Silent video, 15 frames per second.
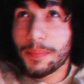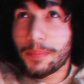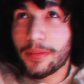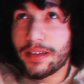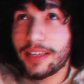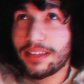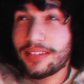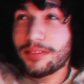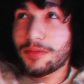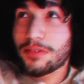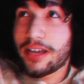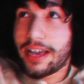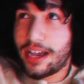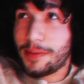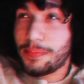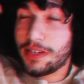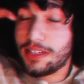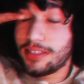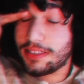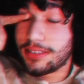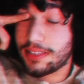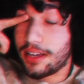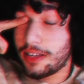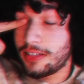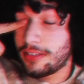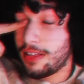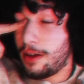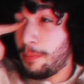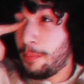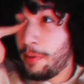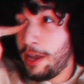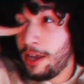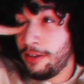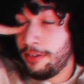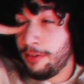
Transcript: But what happened is I stopped paying